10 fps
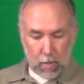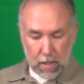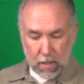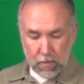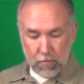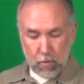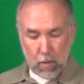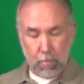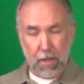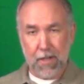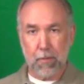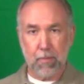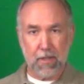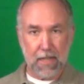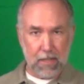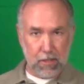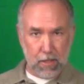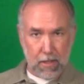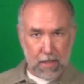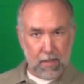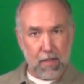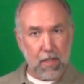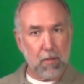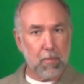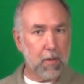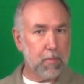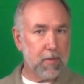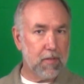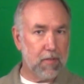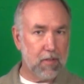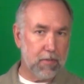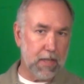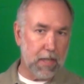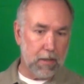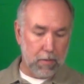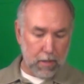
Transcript: well for predator protection, that's not the purpose of this video.